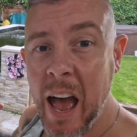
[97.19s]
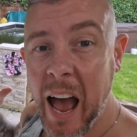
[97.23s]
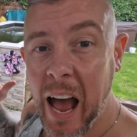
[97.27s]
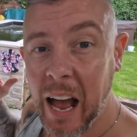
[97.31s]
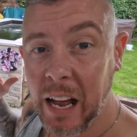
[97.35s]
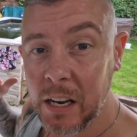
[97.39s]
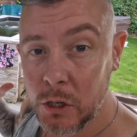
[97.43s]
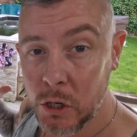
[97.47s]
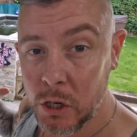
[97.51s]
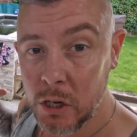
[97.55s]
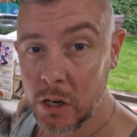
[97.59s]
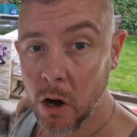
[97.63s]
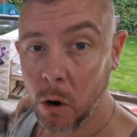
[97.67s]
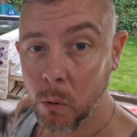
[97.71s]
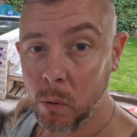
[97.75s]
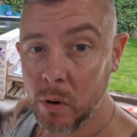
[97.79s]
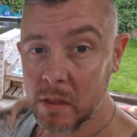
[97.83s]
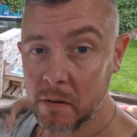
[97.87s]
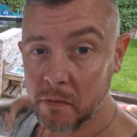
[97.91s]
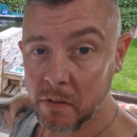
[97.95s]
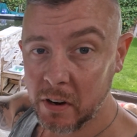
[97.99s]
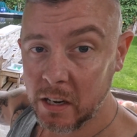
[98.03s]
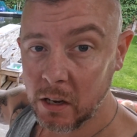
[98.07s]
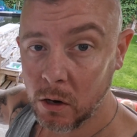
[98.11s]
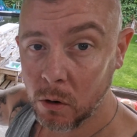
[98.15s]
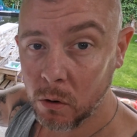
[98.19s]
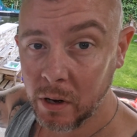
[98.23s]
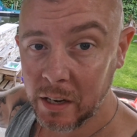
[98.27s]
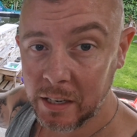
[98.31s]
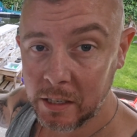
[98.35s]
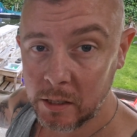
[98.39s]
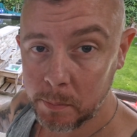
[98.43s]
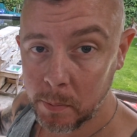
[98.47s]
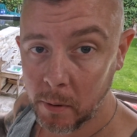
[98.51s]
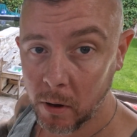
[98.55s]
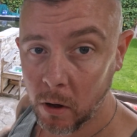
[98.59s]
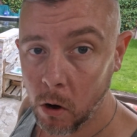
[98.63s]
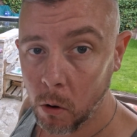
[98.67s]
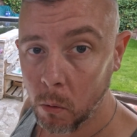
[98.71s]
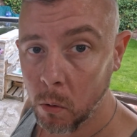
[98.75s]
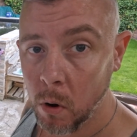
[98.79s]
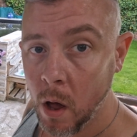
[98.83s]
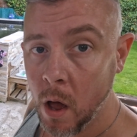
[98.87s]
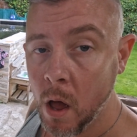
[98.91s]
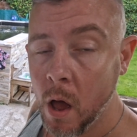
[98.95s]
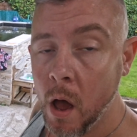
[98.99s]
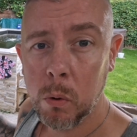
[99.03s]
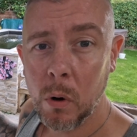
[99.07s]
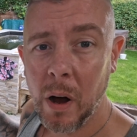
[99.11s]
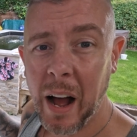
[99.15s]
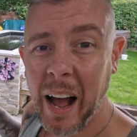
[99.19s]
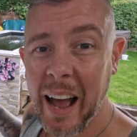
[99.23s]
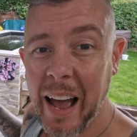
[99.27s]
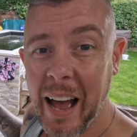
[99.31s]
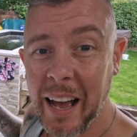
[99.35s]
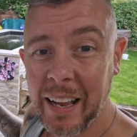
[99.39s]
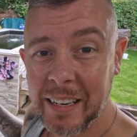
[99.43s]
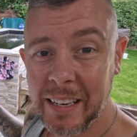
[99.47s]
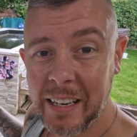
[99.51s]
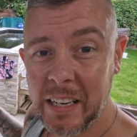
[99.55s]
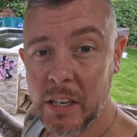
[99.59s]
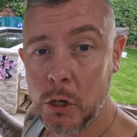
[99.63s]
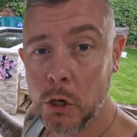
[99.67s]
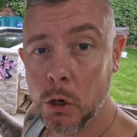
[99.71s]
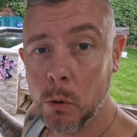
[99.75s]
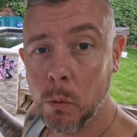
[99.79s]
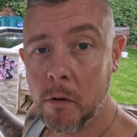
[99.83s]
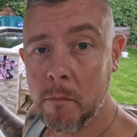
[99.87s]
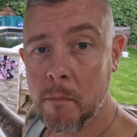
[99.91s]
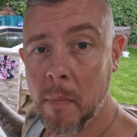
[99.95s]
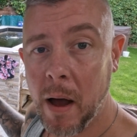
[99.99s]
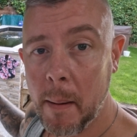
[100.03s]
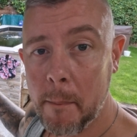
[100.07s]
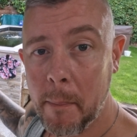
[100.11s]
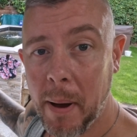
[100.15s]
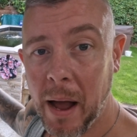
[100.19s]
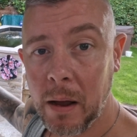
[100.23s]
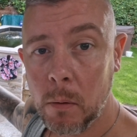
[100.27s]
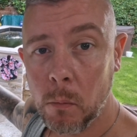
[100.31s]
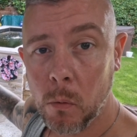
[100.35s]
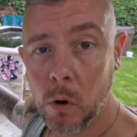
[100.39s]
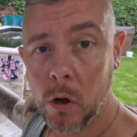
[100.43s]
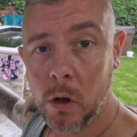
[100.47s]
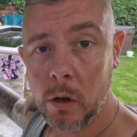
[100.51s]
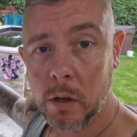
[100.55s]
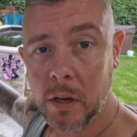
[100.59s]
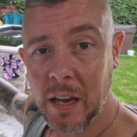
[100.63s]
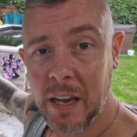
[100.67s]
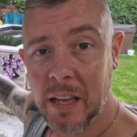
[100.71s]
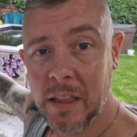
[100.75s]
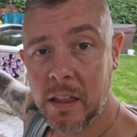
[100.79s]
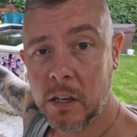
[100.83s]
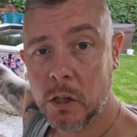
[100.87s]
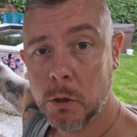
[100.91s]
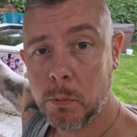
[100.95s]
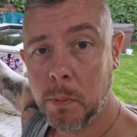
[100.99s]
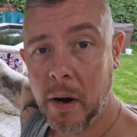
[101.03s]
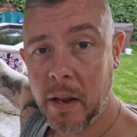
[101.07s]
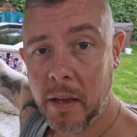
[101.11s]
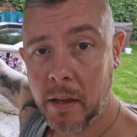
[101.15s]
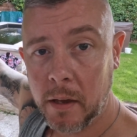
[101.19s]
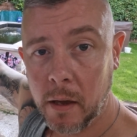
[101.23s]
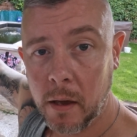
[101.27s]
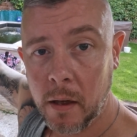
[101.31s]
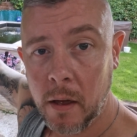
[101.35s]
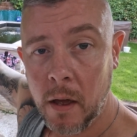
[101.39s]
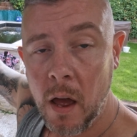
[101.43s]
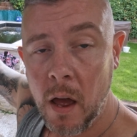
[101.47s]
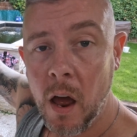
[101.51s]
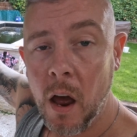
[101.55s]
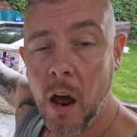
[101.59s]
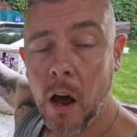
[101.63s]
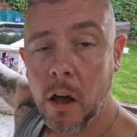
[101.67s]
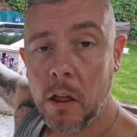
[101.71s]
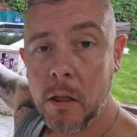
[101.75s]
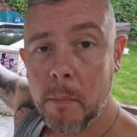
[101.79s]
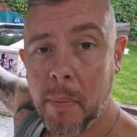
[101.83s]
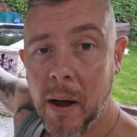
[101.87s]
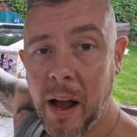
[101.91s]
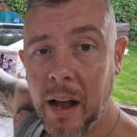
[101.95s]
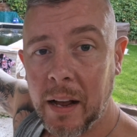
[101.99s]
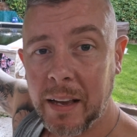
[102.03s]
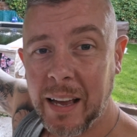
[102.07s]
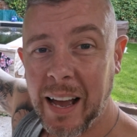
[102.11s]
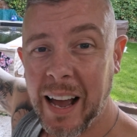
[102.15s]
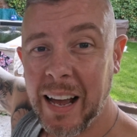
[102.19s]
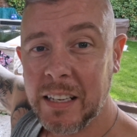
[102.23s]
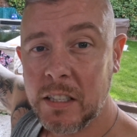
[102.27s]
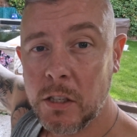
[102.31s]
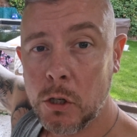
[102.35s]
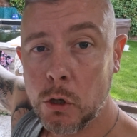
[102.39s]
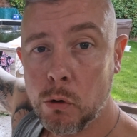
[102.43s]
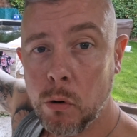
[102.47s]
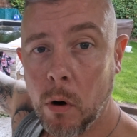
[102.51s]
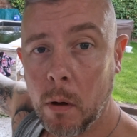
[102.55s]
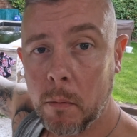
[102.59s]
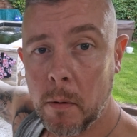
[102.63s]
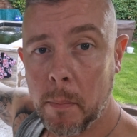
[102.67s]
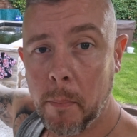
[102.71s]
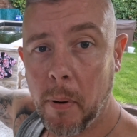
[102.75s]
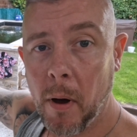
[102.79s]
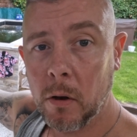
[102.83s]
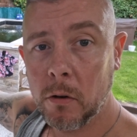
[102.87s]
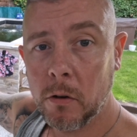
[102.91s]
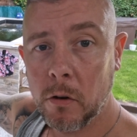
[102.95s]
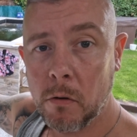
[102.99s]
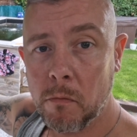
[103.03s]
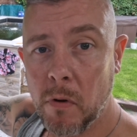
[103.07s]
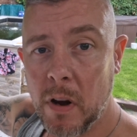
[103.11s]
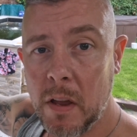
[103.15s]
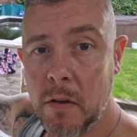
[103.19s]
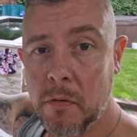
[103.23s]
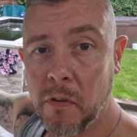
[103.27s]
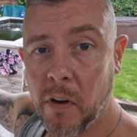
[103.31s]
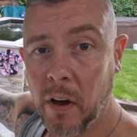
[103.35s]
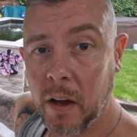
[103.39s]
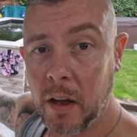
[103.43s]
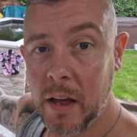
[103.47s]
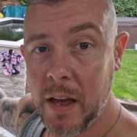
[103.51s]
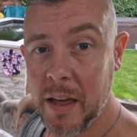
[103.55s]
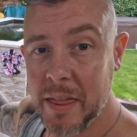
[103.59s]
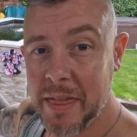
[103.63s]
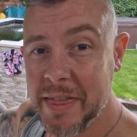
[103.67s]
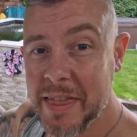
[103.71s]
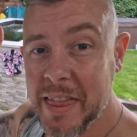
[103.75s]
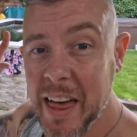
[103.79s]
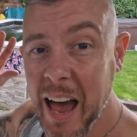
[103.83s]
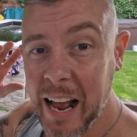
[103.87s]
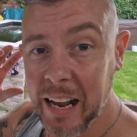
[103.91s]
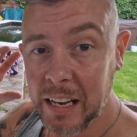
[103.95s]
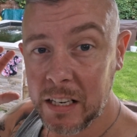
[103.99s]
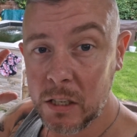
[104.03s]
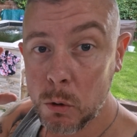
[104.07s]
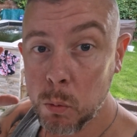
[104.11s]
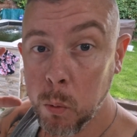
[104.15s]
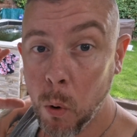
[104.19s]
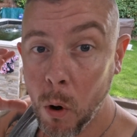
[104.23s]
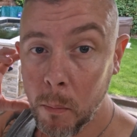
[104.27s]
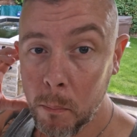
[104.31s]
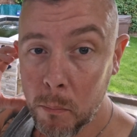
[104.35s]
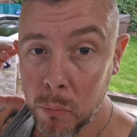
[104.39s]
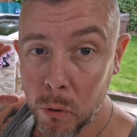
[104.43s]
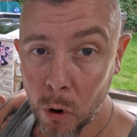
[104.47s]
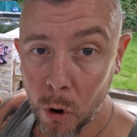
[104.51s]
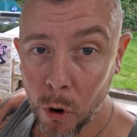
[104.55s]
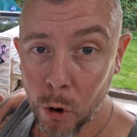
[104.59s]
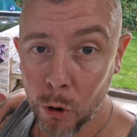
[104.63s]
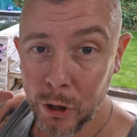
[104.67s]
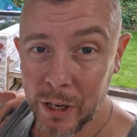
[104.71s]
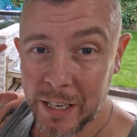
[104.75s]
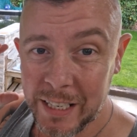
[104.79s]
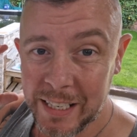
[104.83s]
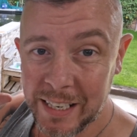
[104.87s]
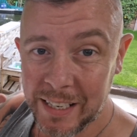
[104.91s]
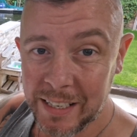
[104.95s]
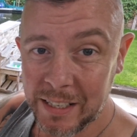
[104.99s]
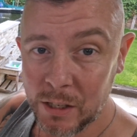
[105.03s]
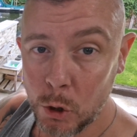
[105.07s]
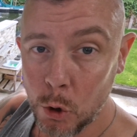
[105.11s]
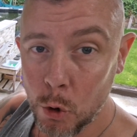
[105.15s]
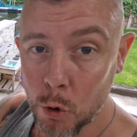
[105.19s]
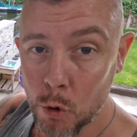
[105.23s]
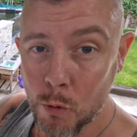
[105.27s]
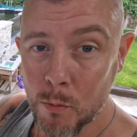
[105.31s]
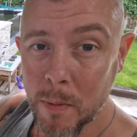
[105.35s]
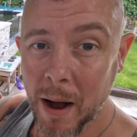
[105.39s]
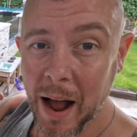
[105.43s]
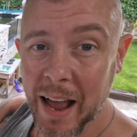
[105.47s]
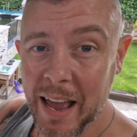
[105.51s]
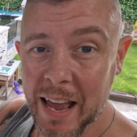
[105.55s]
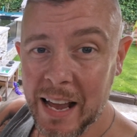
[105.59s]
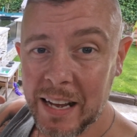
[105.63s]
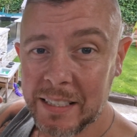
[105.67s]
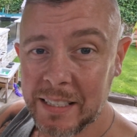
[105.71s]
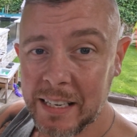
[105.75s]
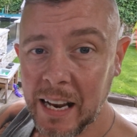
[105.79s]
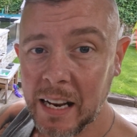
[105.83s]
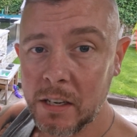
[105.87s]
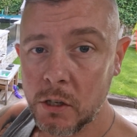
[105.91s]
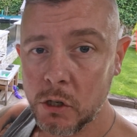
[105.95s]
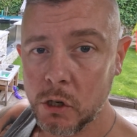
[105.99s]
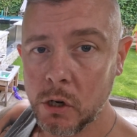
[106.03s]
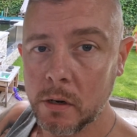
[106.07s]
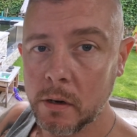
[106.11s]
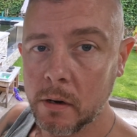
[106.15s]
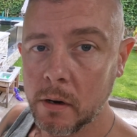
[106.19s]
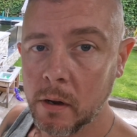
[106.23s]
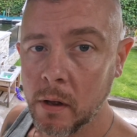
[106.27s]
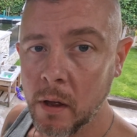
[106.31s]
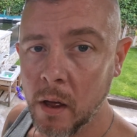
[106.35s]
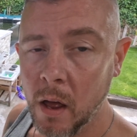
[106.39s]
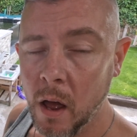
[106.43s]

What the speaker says: As you know, in the video links below, I had an issue with my pipework in the spring at the back. I had to drop the pond and refill it, and that's what brought this to my attention.